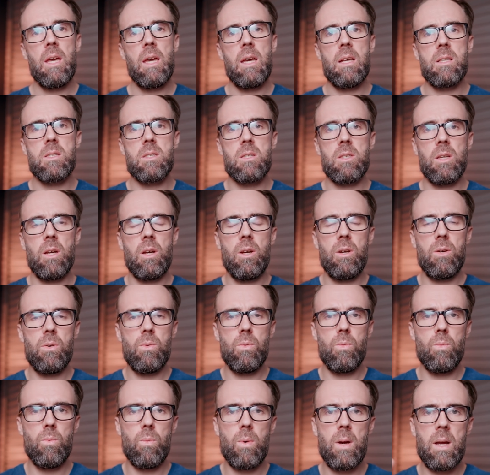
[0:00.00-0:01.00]
And
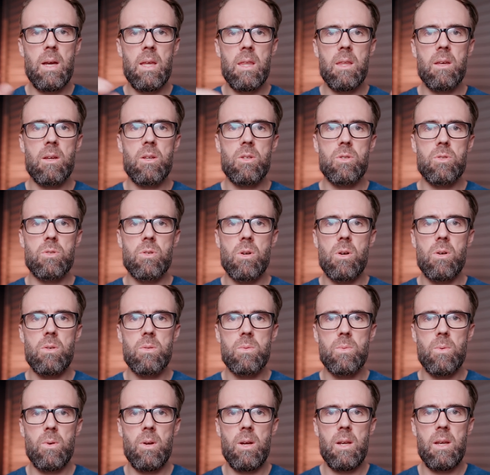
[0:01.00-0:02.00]
so where the
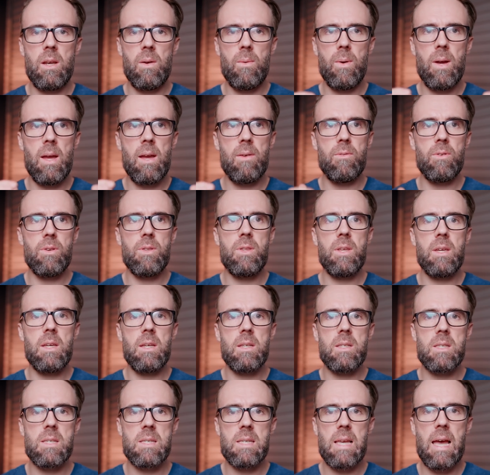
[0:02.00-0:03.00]
controls were and where
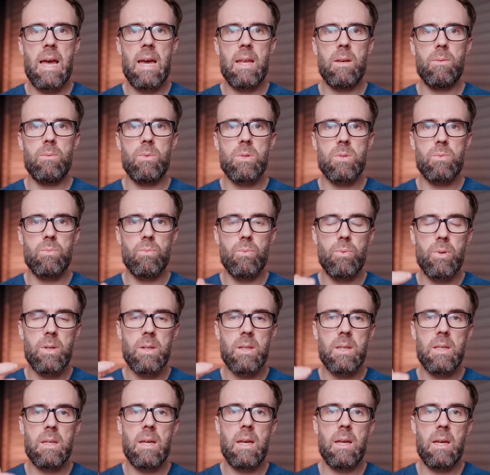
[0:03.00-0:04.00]
everything sat was
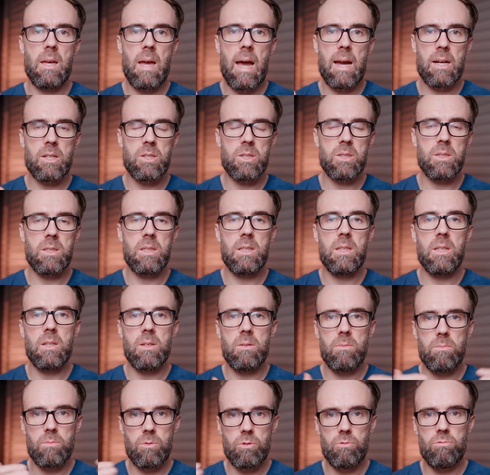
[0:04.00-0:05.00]
really
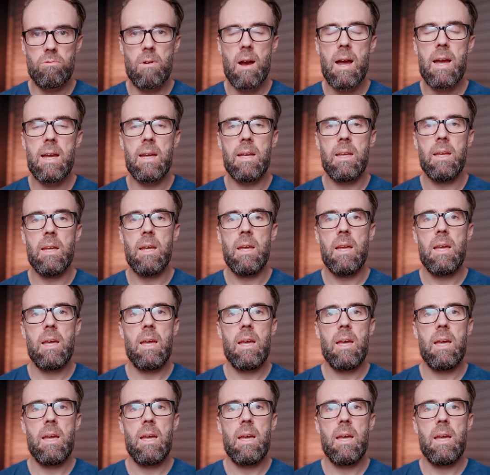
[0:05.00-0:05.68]
actually great.